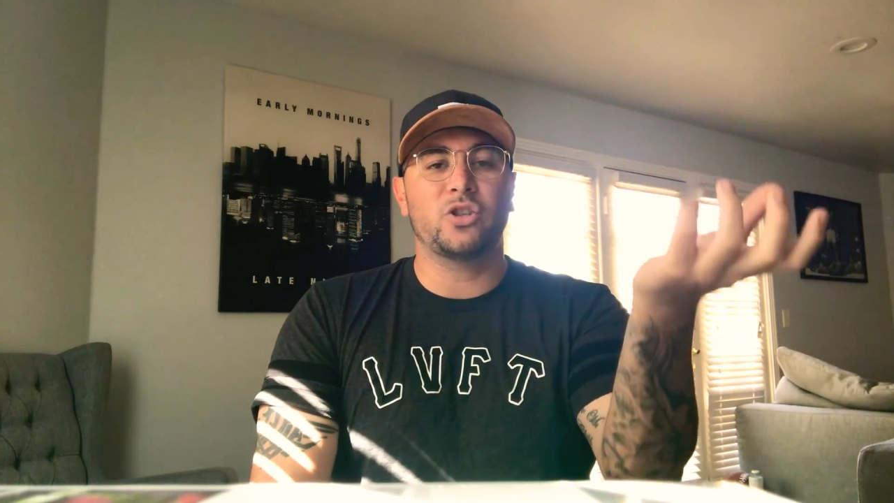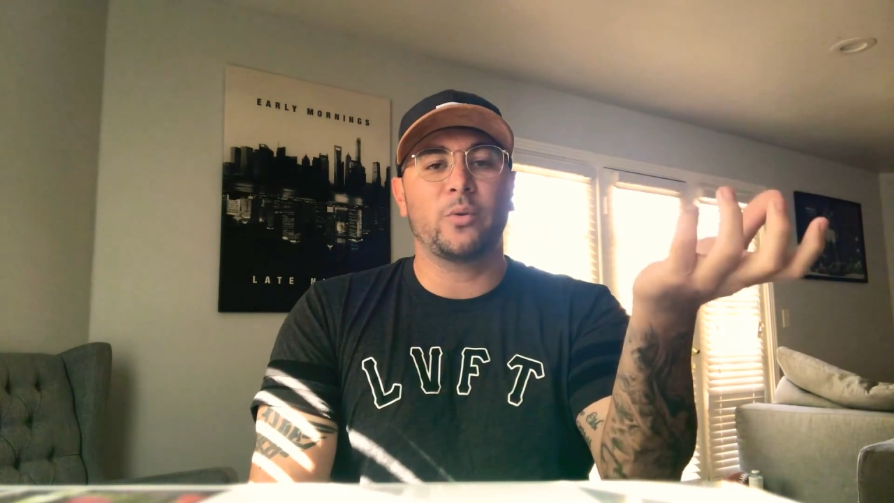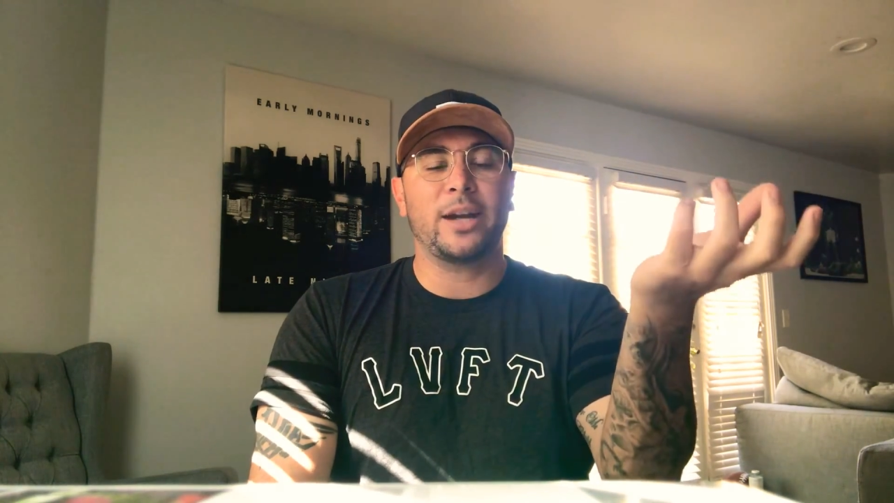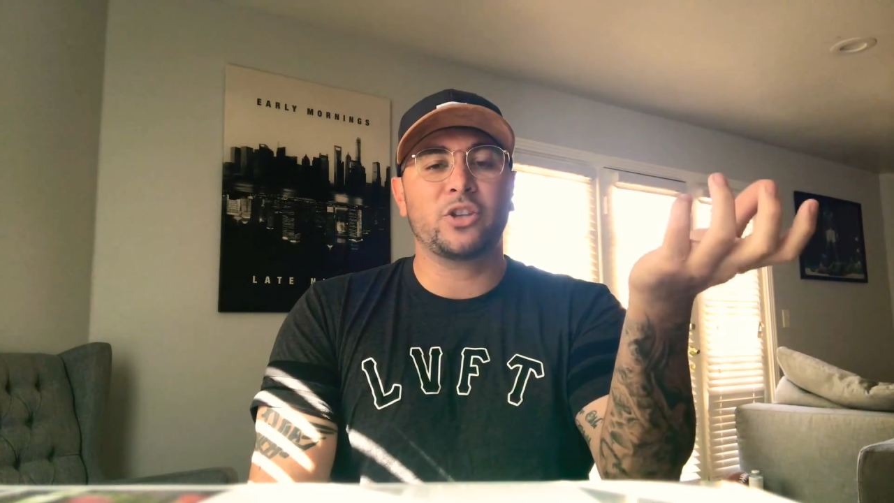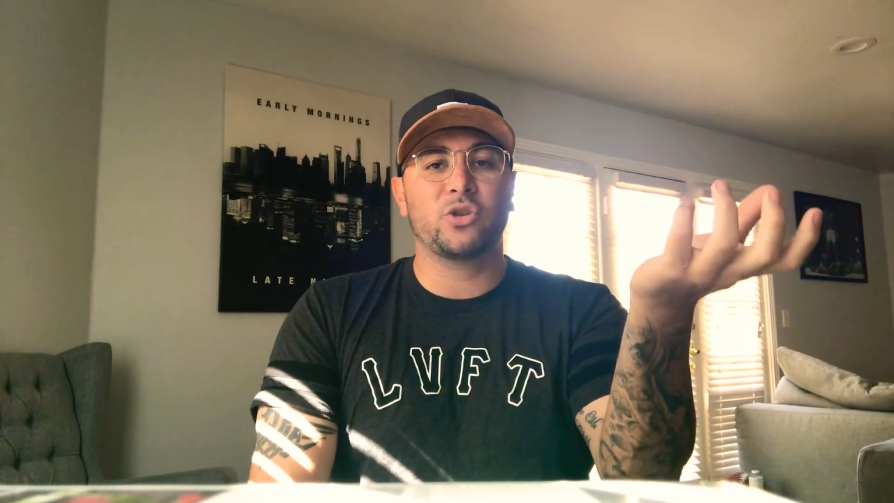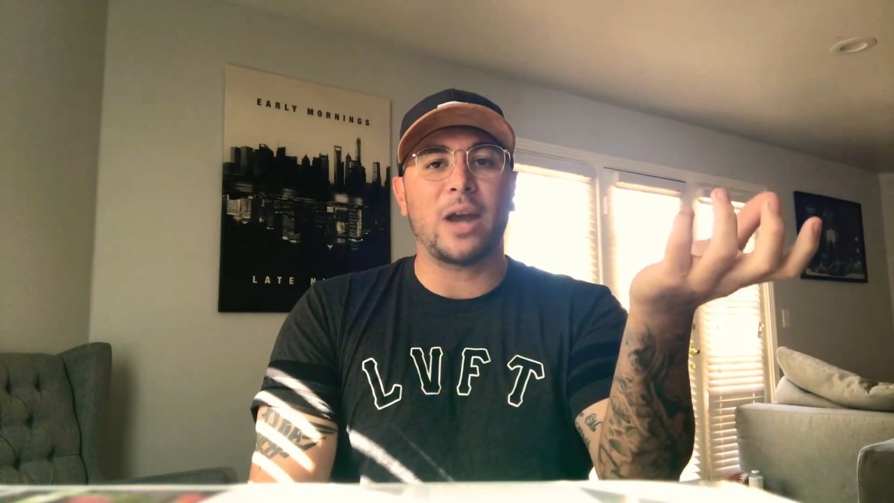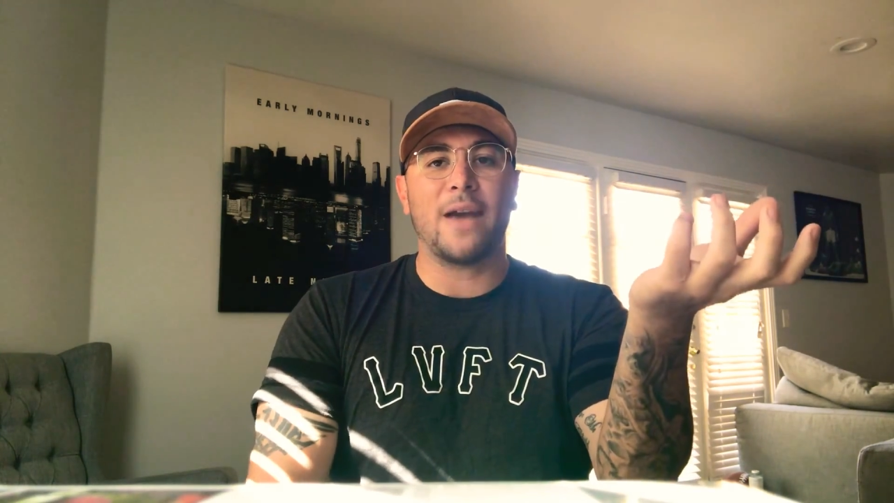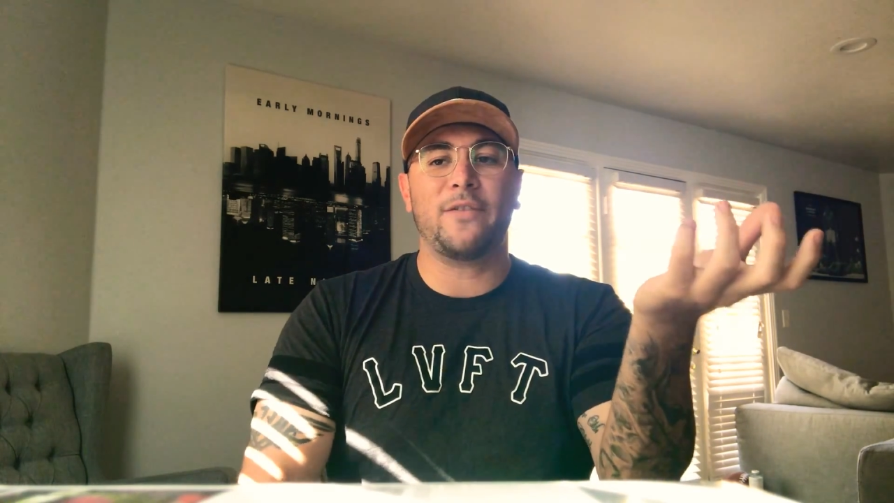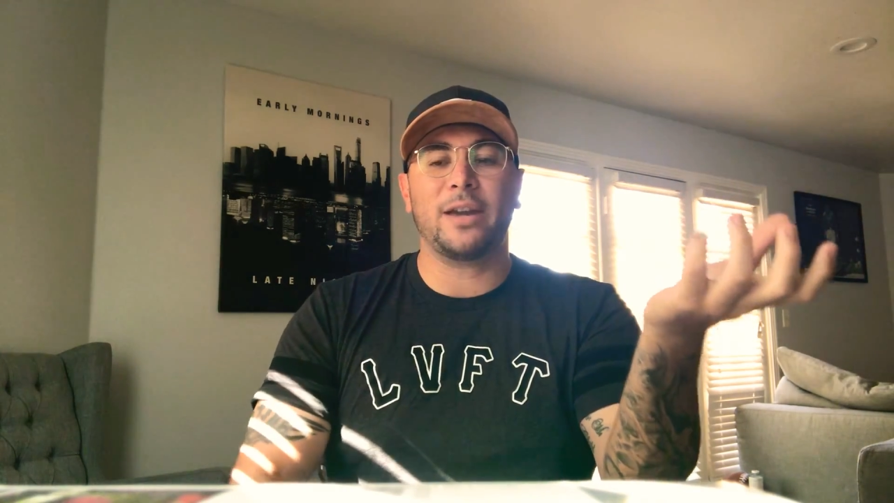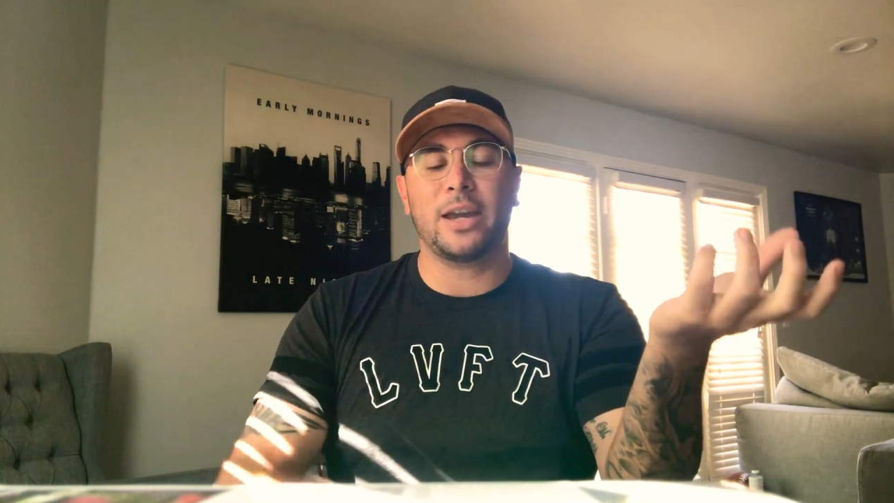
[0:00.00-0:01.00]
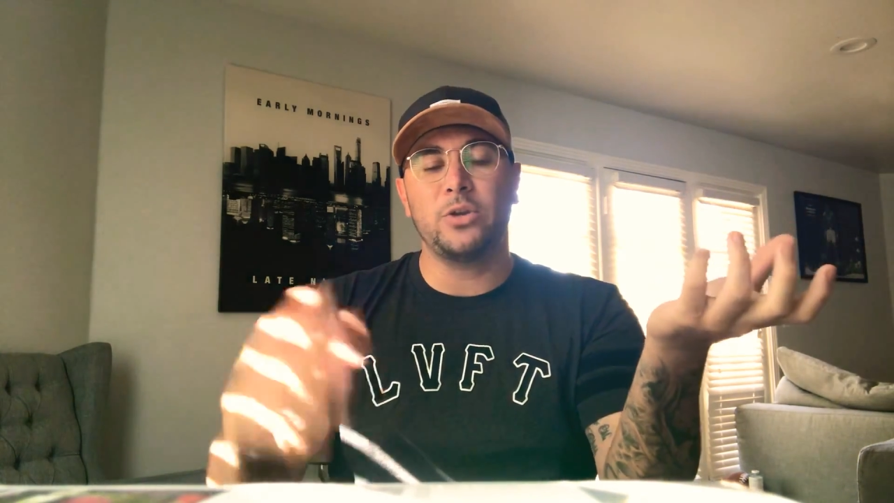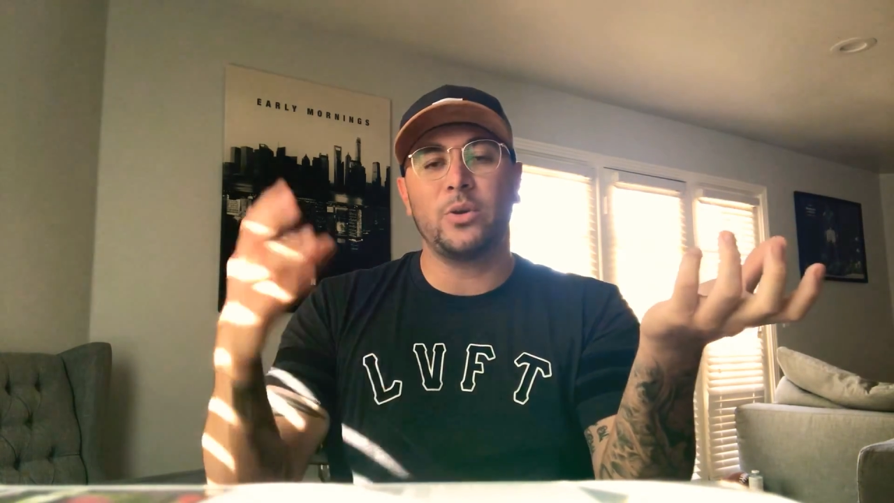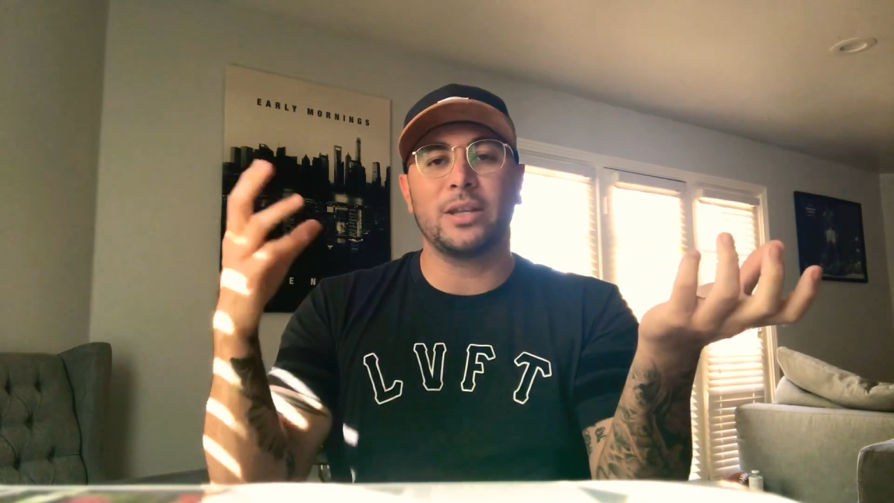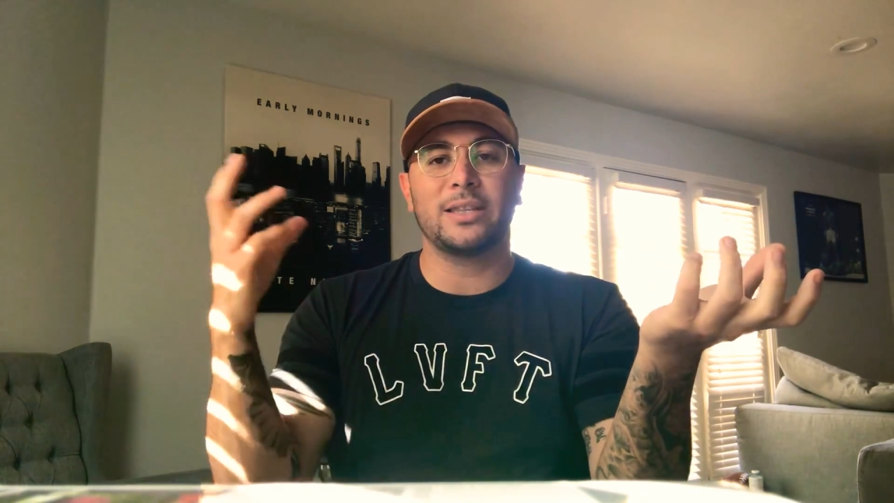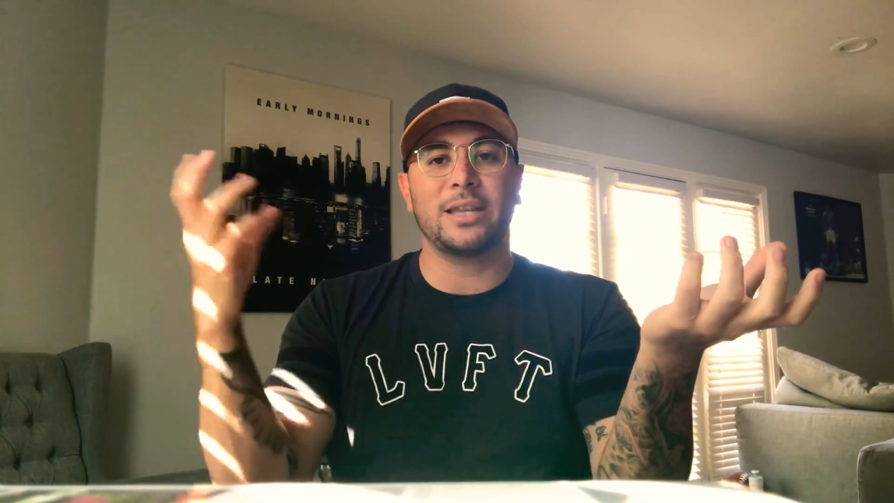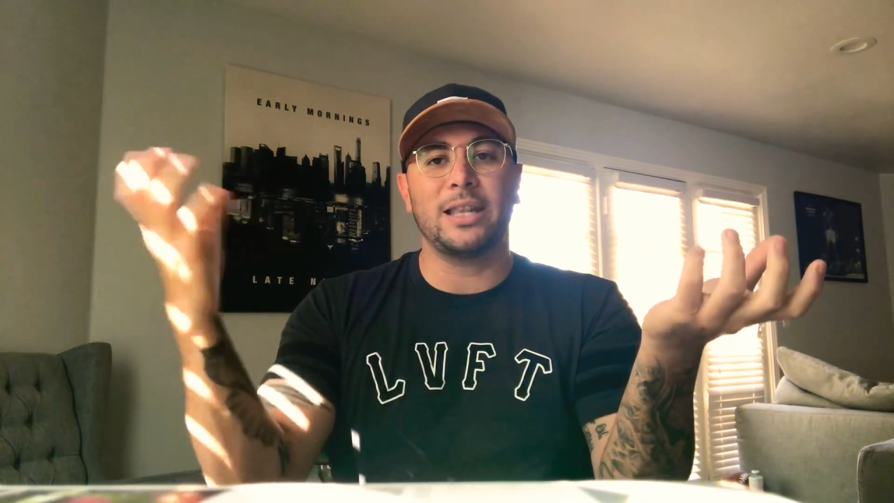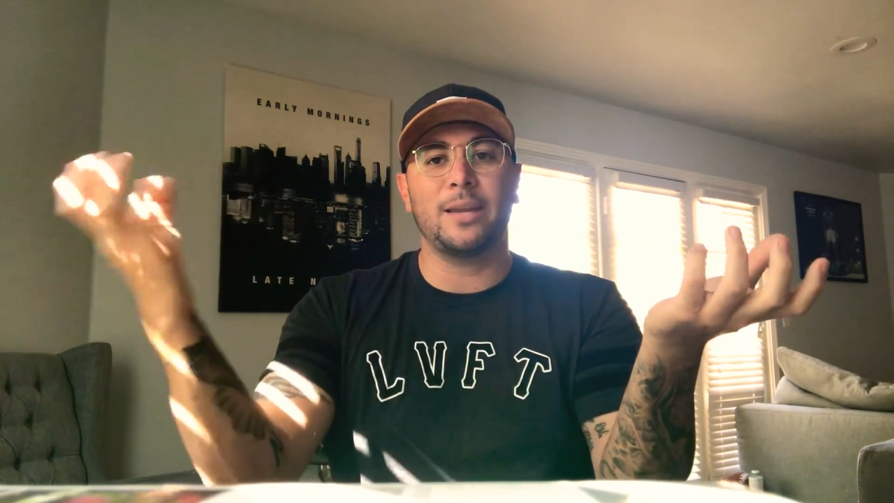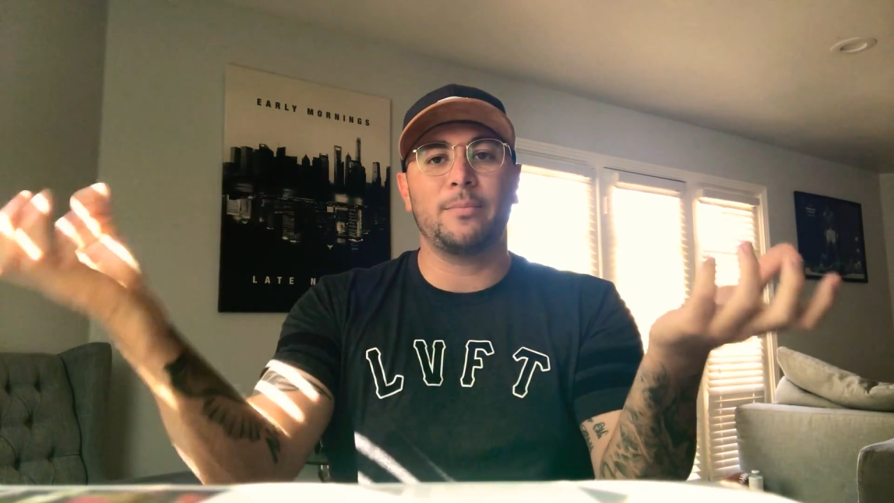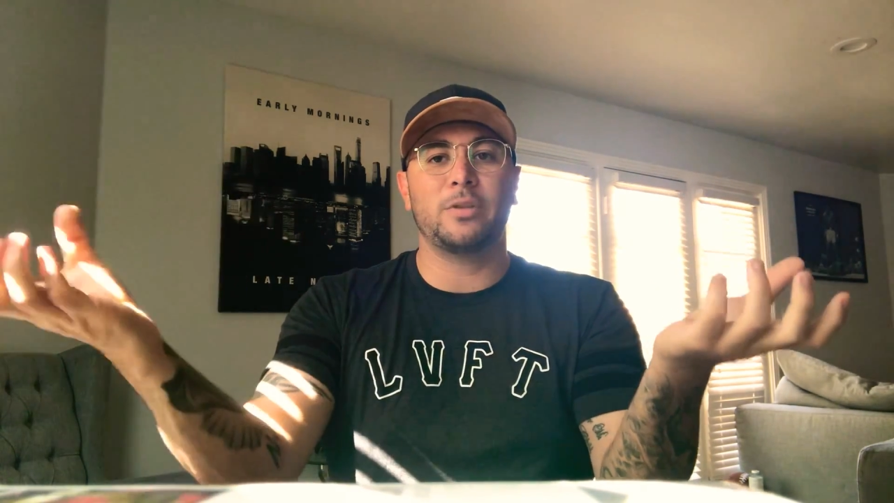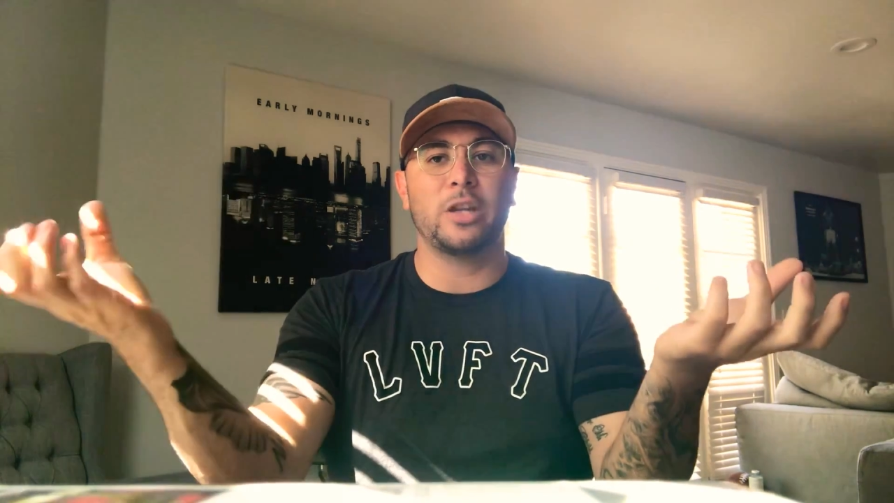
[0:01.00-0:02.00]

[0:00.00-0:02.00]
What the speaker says: direct traffic and you can send them